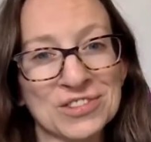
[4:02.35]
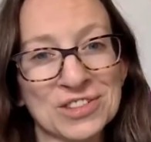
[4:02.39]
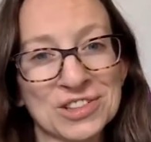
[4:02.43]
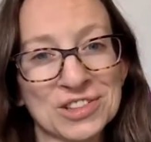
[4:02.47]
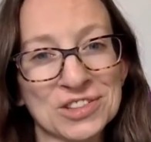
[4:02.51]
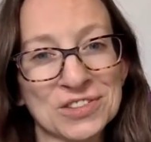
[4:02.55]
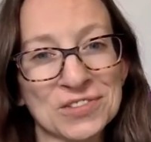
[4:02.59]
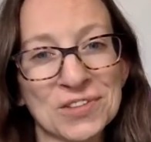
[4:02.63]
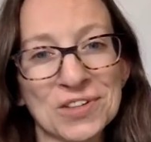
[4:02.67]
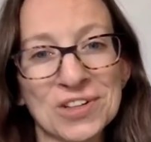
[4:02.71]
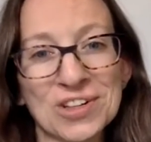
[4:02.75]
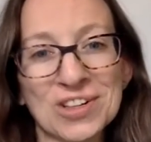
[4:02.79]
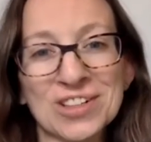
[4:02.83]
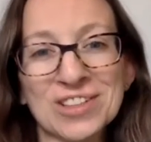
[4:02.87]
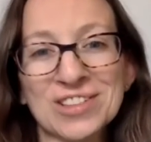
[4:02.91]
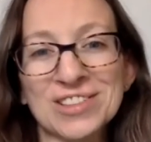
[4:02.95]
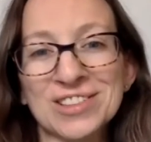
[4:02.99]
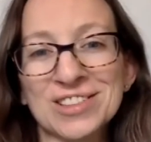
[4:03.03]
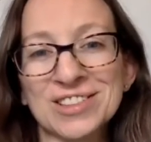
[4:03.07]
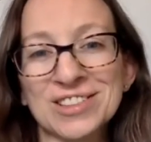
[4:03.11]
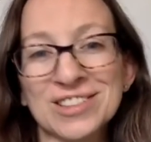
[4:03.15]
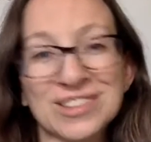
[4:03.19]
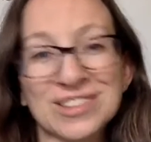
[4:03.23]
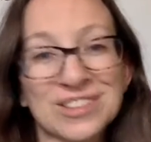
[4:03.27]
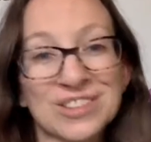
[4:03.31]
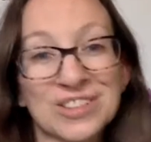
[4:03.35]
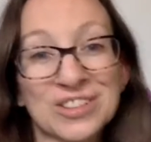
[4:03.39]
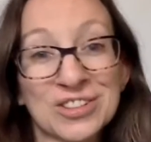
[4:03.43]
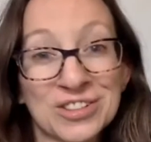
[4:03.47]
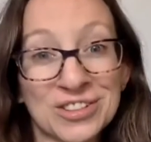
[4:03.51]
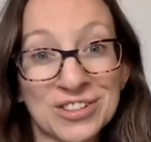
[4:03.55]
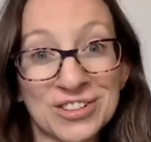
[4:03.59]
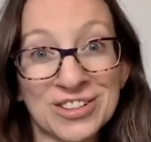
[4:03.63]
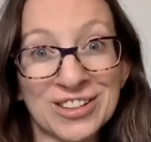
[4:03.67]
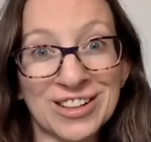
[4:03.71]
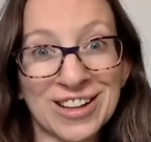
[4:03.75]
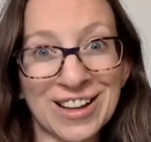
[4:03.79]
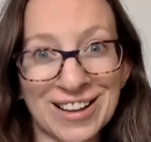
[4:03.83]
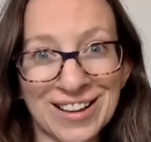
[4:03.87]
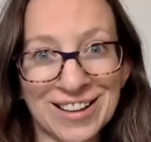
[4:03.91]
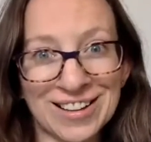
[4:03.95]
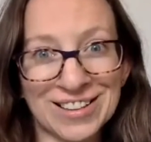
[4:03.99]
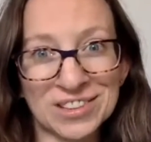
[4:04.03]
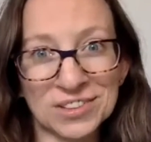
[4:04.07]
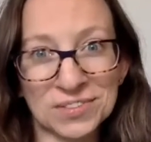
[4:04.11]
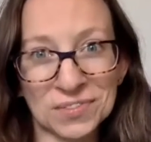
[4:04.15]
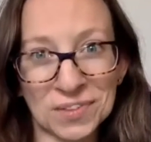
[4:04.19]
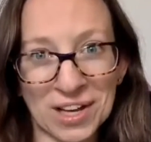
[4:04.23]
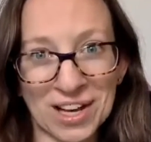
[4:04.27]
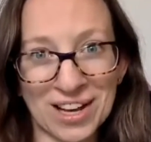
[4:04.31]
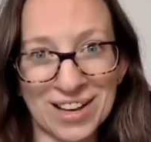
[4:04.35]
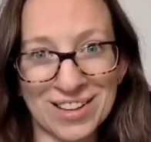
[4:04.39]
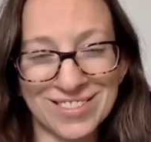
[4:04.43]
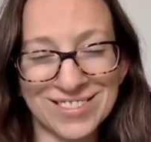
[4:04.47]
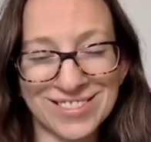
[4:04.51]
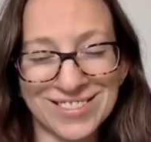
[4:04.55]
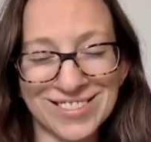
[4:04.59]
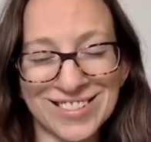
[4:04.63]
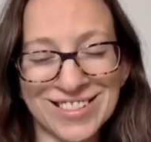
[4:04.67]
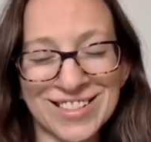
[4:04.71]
experience, good and bad.